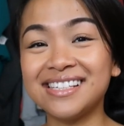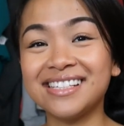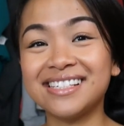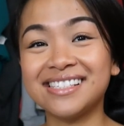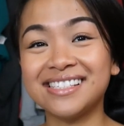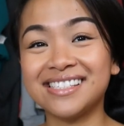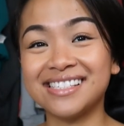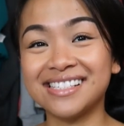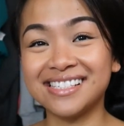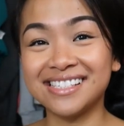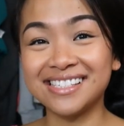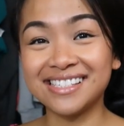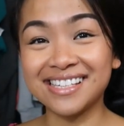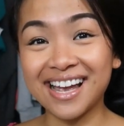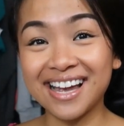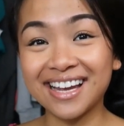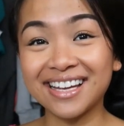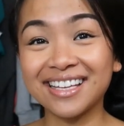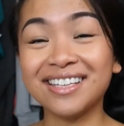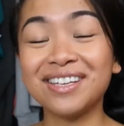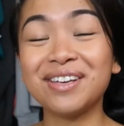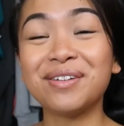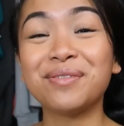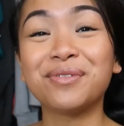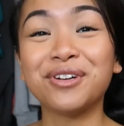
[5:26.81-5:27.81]
it is
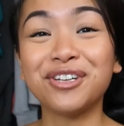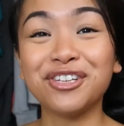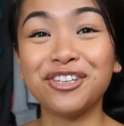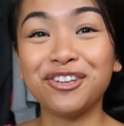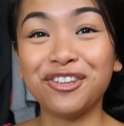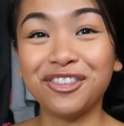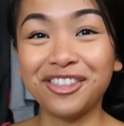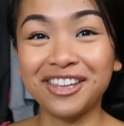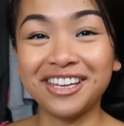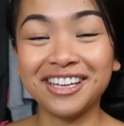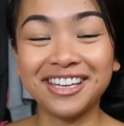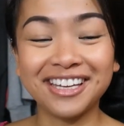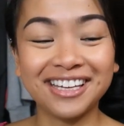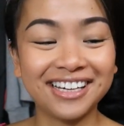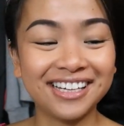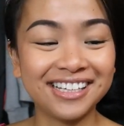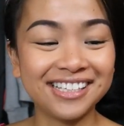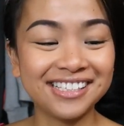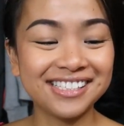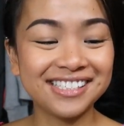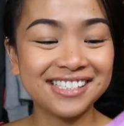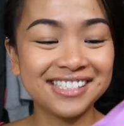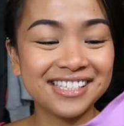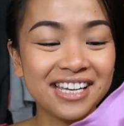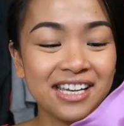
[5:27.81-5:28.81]
exactly what you think it
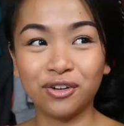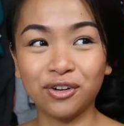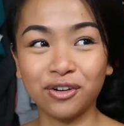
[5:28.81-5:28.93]
is.